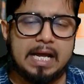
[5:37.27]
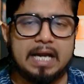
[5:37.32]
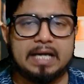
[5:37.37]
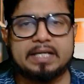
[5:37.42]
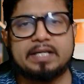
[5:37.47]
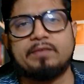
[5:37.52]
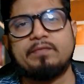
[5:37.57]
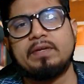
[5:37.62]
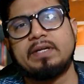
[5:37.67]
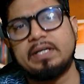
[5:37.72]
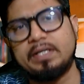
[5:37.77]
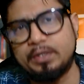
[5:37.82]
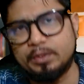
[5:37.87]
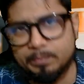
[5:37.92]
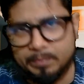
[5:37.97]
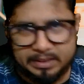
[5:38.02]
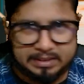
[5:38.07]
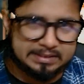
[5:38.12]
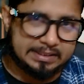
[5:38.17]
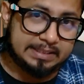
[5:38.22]
are giving
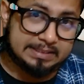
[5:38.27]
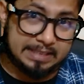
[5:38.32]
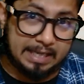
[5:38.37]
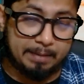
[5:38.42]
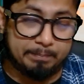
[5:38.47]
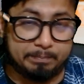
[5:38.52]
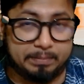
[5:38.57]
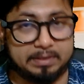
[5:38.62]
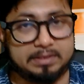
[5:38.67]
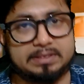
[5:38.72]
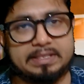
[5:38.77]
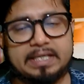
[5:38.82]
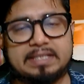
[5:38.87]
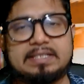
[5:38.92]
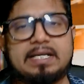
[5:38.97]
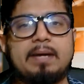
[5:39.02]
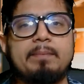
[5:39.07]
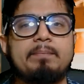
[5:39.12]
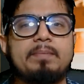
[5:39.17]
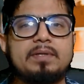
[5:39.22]
numerous examples
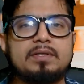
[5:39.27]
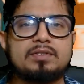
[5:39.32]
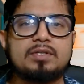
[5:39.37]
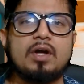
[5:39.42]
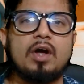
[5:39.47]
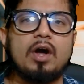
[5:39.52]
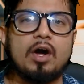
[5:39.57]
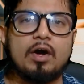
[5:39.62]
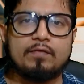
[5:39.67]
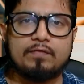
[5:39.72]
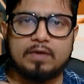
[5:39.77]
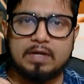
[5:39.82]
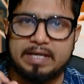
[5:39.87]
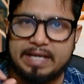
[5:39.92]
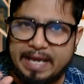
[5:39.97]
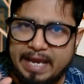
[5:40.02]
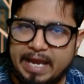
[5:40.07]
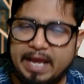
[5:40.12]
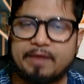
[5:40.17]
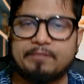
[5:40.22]
examples of
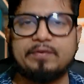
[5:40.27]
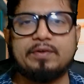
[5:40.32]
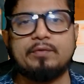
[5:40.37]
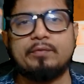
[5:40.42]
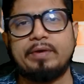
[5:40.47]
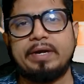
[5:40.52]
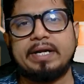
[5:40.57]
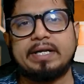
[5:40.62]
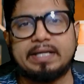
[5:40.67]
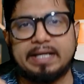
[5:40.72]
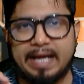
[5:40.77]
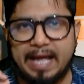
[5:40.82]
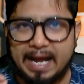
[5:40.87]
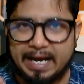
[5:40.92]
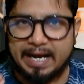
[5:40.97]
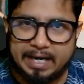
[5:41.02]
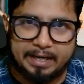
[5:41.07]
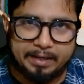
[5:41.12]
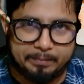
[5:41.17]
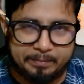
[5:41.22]
heavyweight
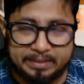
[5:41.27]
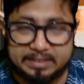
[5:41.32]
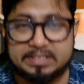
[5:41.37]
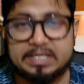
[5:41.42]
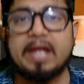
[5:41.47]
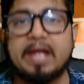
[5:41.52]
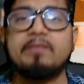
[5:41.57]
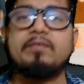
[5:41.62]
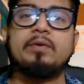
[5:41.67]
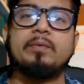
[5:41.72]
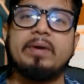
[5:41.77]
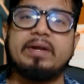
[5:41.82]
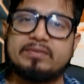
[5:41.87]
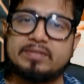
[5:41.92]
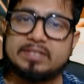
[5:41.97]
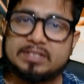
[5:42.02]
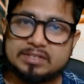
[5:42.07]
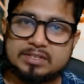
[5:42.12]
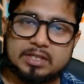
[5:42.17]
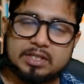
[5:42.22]
academics heavyweight
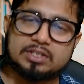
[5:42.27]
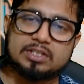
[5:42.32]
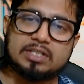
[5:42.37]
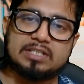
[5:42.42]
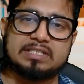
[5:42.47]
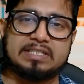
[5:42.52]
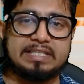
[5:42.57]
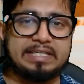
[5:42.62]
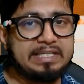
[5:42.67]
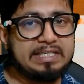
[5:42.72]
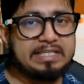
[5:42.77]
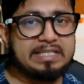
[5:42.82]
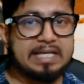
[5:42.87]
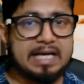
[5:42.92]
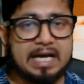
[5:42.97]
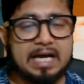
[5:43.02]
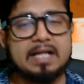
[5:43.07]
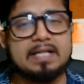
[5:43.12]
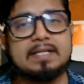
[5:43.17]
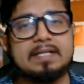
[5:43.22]
researchers in india